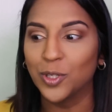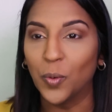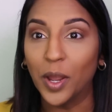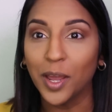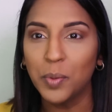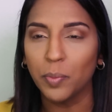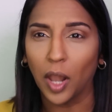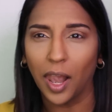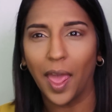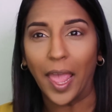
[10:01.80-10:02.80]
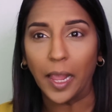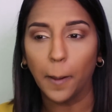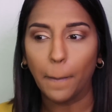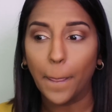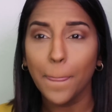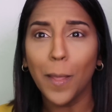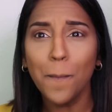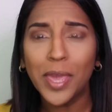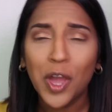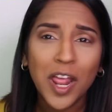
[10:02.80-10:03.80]
to work and people are like, oh
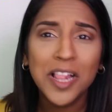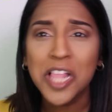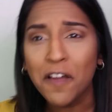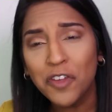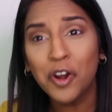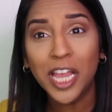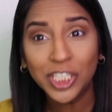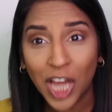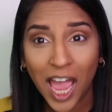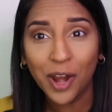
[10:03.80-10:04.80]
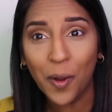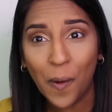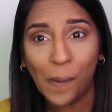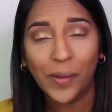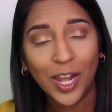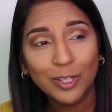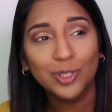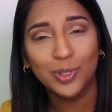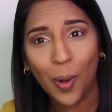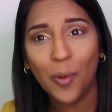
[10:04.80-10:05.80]
my god, I love your eyeshadow, it looks
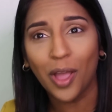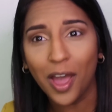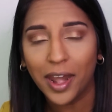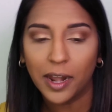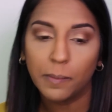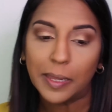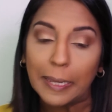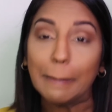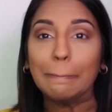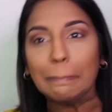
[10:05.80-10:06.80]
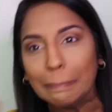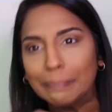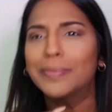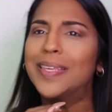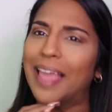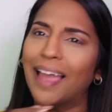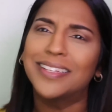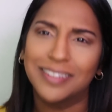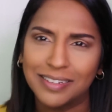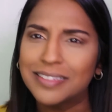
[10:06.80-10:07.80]
so good. And I'm like, yeah,
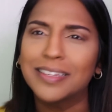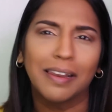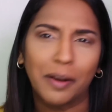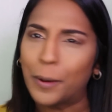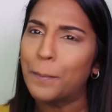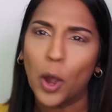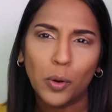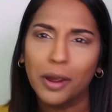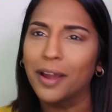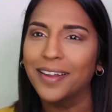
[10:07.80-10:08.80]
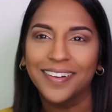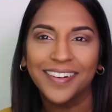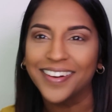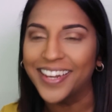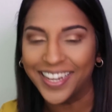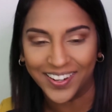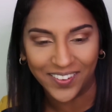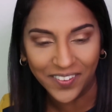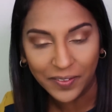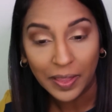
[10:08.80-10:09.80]
it's concealer and powder and, you
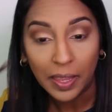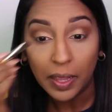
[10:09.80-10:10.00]
know.